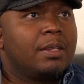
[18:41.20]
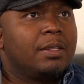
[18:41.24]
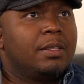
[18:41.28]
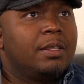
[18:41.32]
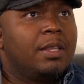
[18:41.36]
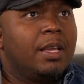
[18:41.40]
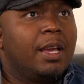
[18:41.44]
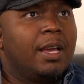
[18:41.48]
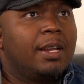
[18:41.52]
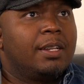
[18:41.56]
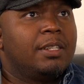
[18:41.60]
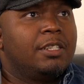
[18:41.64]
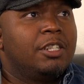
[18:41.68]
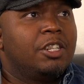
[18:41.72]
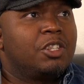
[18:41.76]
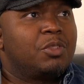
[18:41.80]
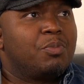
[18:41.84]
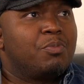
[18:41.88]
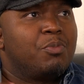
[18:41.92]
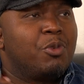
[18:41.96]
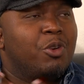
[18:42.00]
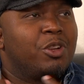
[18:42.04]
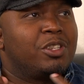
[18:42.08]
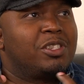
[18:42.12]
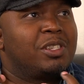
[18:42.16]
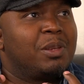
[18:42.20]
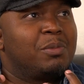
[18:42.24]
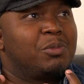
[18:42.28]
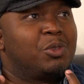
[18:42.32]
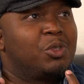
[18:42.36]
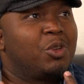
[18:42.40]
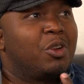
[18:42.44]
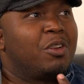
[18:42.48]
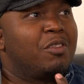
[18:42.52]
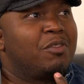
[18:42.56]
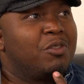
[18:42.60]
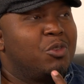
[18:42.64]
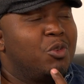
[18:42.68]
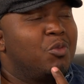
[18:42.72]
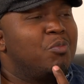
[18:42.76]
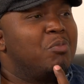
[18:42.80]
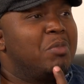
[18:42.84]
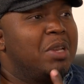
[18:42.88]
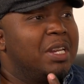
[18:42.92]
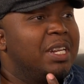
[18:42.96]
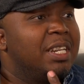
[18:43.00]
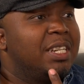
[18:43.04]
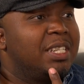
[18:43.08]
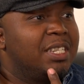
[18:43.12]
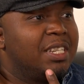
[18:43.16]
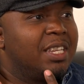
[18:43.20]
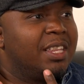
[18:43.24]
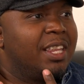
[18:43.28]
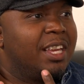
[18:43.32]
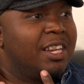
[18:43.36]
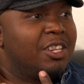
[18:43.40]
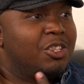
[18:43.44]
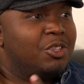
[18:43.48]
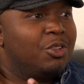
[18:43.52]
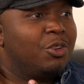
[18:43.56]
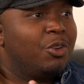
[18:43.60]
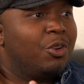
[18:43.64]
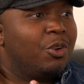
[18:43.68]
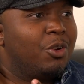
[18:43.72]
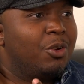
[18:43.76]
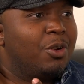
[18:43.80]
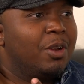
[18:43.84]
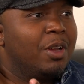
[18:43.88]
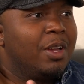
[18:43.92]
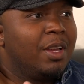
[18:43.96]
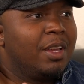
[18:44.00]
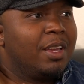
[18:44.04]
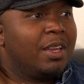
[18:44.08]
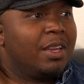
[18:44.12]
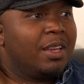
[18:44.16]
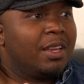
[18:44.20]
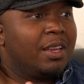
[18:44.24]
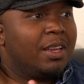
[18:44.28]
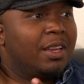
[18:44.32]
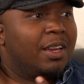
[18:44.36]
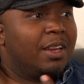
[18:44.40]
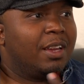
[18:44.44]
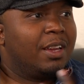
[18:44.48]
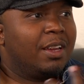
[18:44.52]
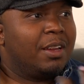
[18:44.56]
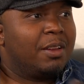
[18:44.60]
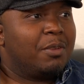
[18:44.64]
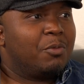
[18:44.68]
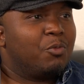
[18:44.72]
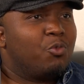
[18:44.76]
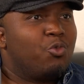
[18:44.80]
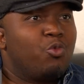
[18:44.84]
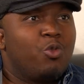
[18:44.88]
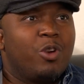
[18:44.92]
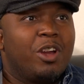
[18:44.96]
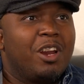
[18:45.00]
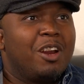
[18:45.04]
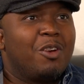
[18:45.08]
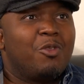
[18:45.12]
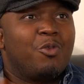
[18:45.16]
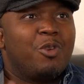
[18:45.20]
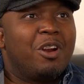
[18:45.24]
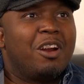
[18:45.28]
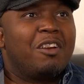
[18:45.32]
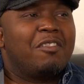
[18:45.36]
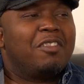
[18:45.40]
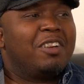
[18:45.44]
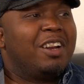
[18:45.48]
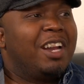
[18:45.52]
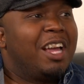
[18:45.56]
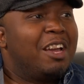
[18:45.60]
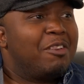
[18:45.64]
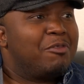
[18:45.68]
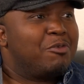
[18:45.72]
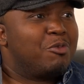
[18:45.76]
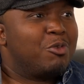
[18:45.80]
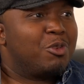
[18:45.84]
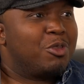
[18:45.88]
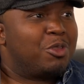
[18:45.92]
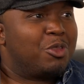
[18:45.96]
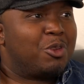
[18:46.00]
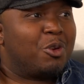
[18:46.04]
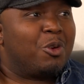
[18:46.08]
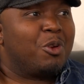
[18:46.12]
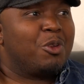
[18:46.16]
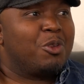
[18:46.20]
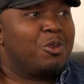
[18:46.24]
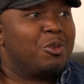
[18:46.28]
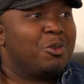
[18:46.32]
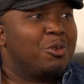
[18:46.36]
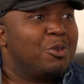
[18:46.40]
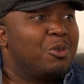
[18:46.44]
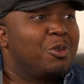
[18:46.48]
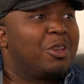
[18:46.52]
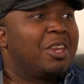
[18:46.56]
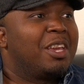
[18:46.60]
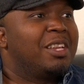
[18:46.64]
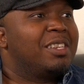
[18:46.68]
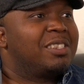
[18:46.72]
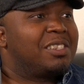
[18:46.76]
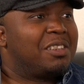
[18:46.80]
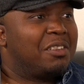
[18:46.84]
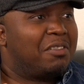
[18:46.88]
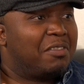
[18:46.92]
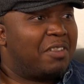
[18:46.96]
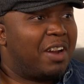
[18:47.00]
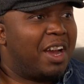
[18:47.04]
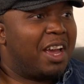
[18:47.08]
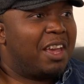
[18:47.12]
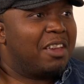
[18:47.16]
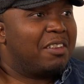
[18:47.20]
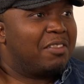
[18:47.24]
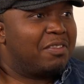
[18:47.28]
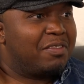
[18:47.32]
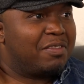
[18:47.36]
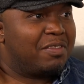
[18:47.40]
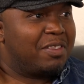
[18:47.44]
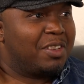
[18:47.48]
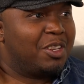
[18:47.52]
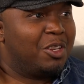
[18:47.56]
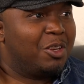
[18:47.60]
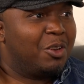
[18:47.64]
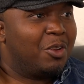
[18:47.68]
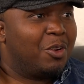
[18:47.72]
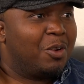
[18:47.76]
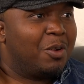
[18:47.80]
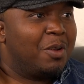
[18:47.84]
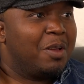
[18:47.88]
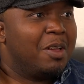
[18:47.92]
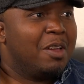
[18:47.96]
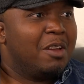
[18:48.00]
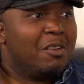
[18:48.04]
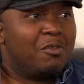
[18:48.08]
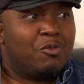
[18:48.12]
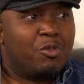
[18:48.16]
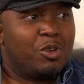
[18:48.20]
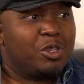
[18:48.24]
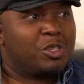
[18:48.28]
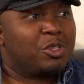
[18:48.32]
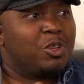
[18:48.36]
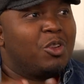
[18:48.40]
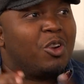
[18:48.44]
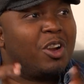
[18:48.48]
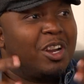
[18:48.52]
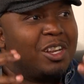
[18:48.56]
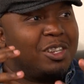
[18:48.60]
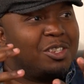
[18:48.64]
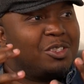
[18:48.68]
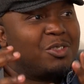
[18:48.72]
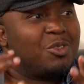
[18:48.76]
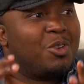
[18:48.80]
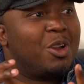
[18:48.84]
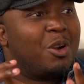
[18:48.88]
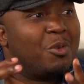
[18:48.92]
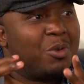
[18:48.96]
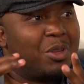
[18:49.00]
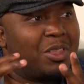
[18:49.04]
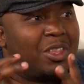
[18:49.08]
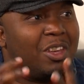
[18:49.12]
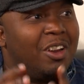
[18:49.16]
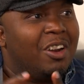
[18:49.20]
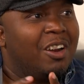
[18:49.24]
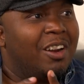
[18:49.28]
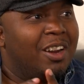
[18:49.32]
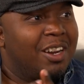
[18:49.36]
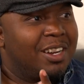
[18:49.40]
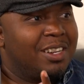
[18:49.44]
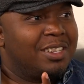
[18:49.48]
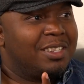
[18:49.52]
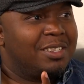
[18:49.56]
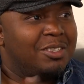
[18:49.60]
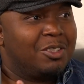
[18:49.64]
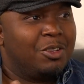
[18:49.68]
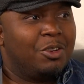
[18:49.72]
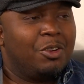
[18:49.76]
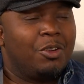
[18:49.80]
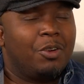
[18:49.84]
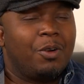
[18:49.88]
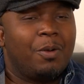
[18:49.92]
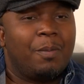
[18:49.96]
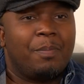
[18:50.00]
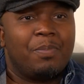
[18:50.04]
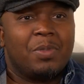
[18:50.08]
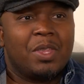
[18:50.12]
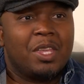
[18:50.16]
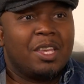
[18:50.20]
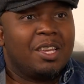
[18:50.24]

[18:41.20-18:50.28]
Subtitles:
That just brought some sort of humility that, you know, wherever life will throw you, you can survive, you know, for as long as you are with God, you know.